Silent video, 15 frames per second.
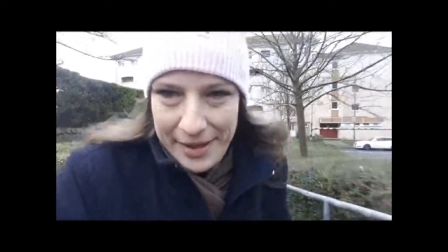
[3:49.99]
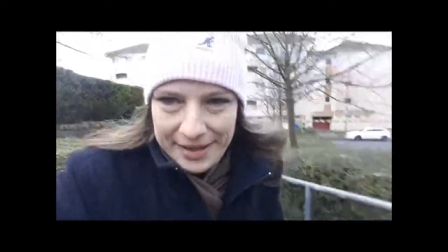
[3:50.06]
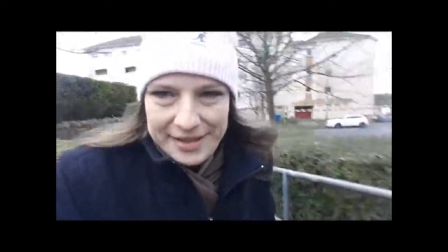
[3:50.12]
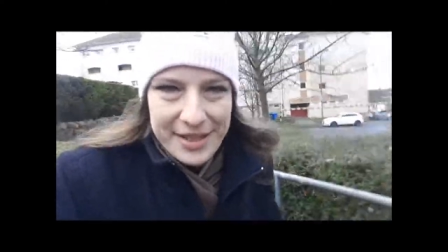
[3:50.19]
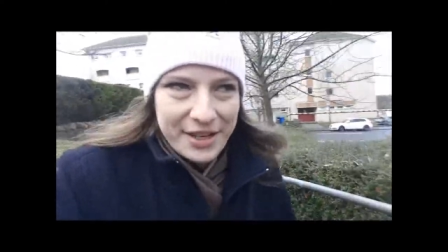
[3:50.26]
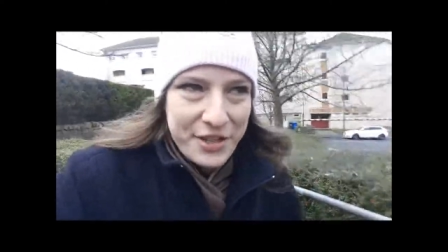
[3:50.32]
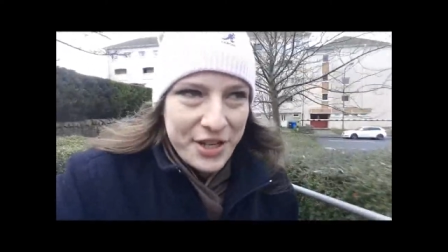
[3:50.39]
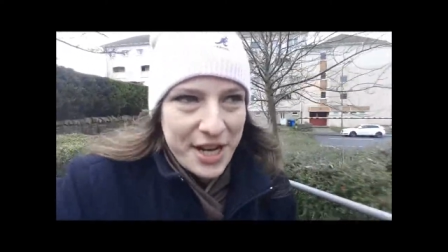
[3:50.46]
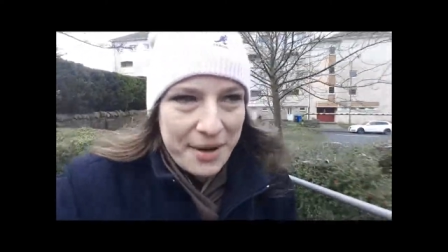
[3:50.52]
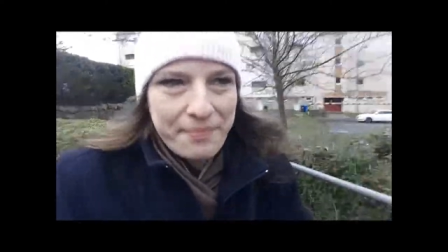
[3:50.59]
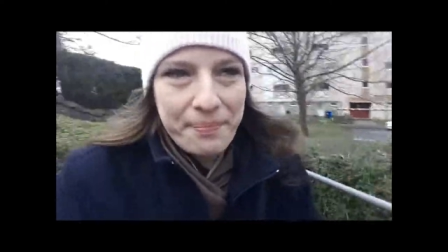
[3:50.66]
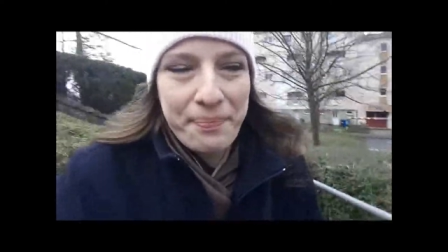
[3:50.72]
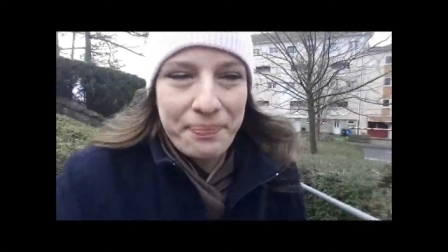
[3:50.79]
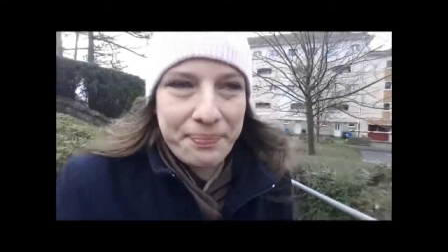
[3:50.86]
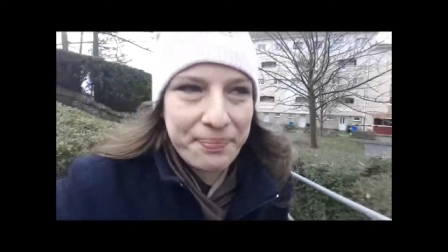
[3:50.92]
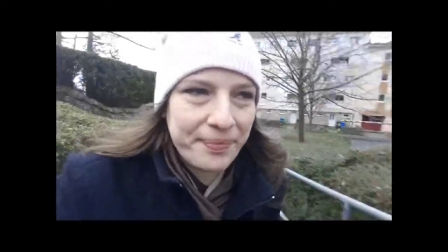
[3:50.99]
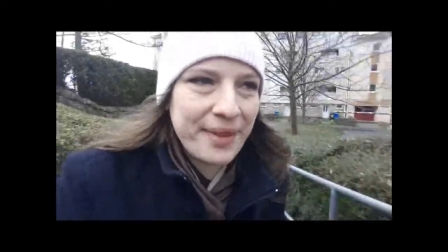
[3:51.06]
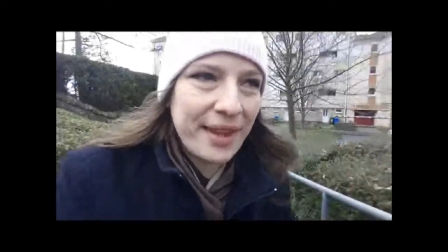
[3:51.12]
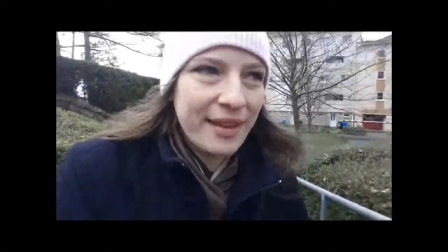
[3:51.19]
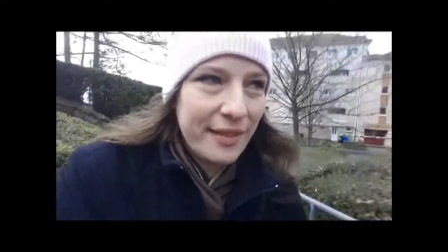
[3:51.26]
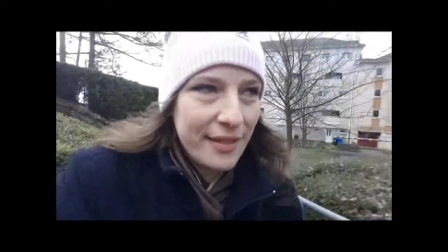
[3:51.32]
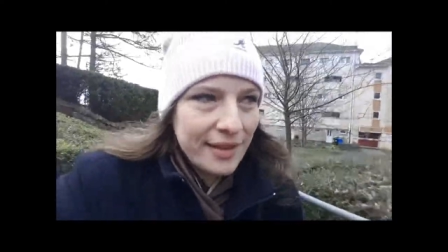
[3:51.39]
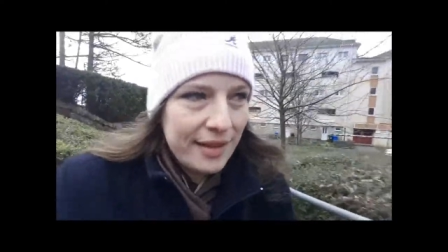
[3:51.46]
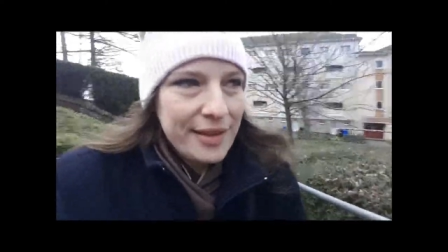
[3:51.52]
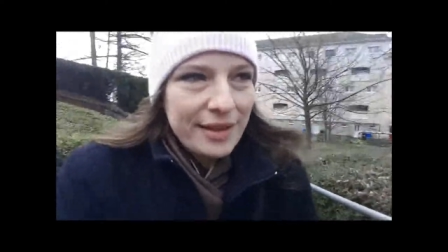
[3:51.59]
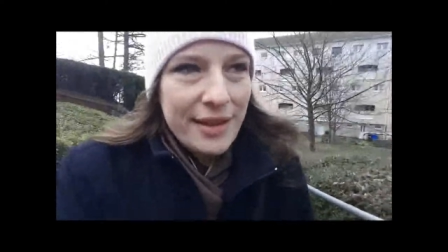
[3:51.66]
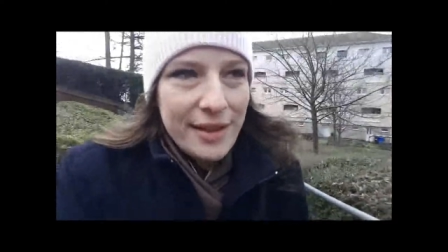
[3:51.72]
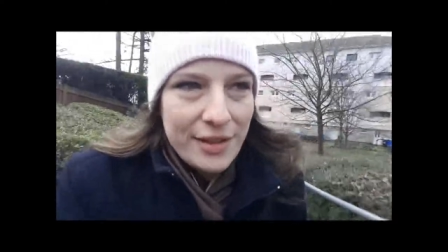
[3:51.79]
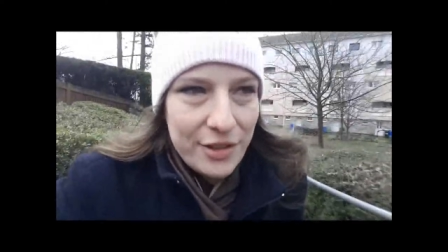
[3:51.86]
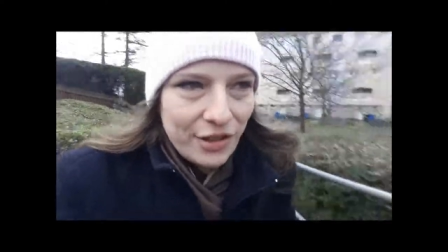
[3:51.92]
It's a shame.
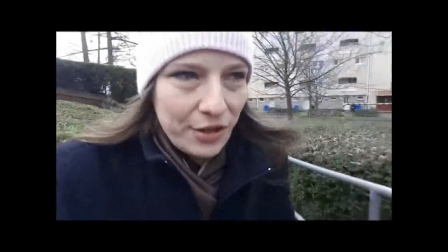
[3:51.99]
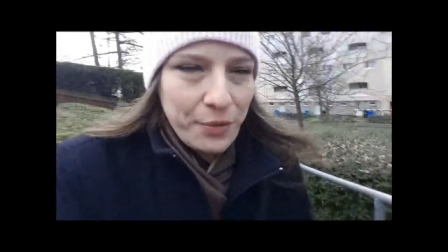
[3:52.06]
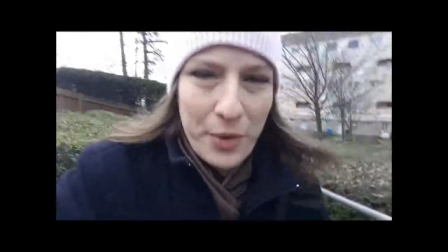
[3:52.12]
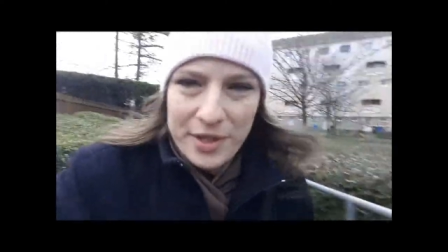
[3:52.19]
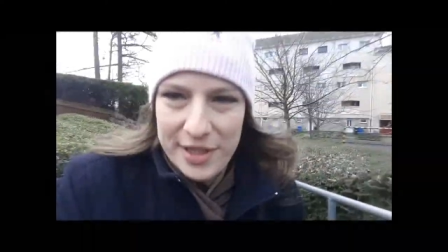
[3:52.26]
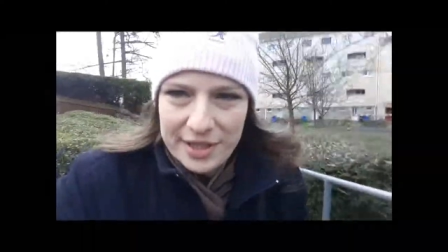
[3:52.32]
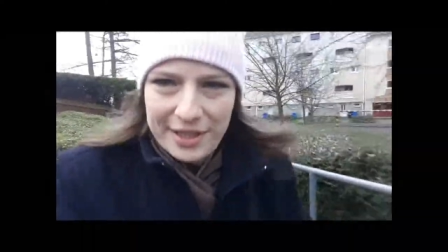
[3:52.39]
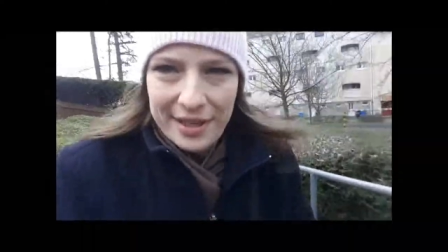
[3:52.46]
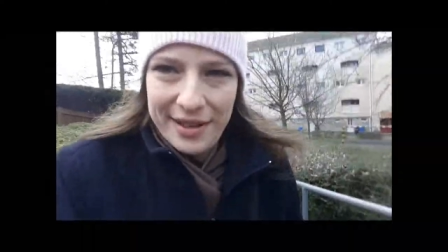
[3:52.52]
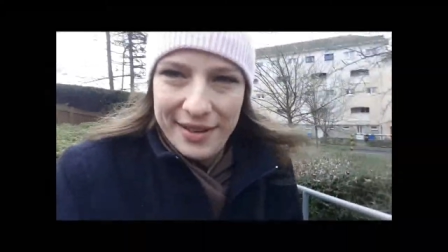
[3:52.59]
She wanted